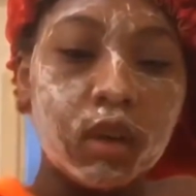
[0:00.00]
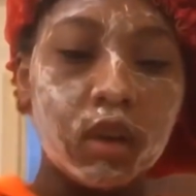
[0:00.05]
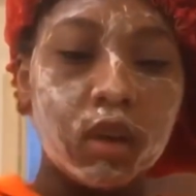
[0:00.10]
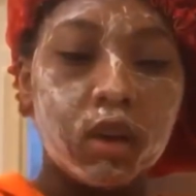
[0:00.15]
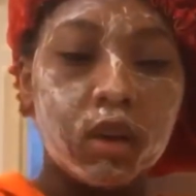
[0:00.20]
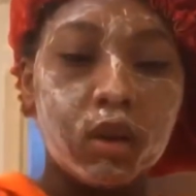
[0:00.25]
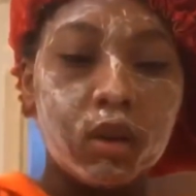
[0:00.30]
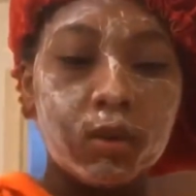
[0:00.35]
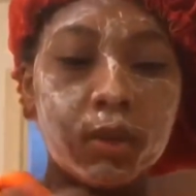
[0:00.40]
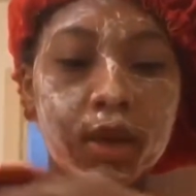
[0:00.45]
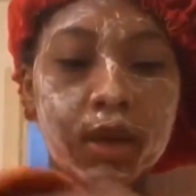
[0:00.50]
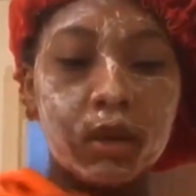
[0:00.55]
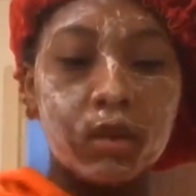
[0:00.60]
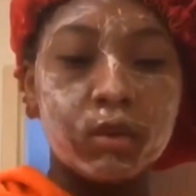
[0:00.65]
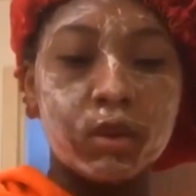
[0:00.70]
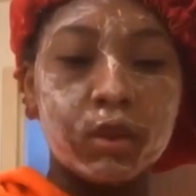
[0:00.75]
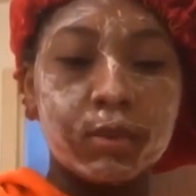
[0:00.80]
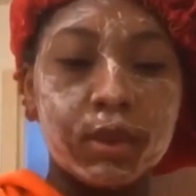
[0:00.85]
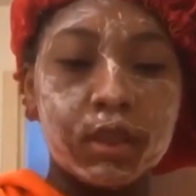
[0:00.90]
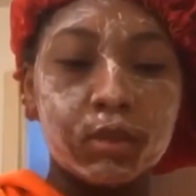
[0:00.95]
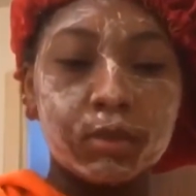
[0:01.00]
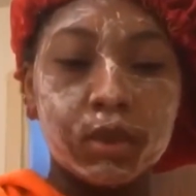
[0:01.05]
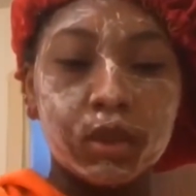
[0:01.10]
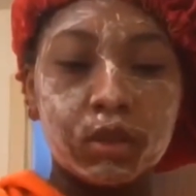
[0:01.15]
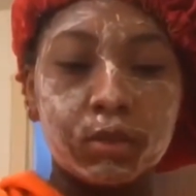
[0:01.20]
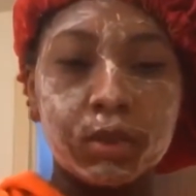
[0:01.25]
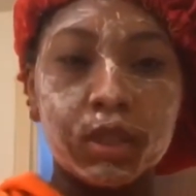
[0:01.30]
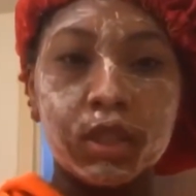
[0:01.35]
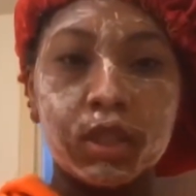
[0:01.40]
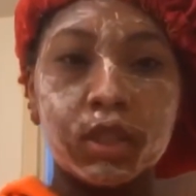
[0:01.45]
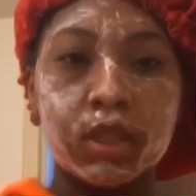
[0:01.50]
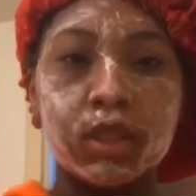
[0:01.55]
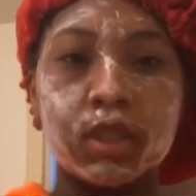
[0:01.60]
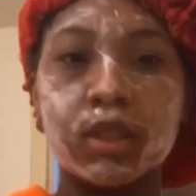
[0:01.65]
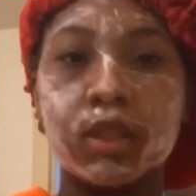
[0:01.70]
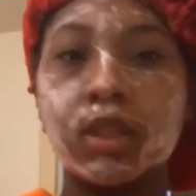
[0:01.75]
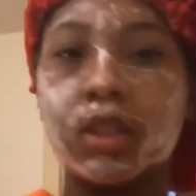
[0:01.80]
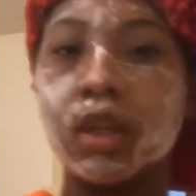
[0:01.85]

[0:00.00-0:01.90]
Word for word: Oh wow, where am I supposed to put this?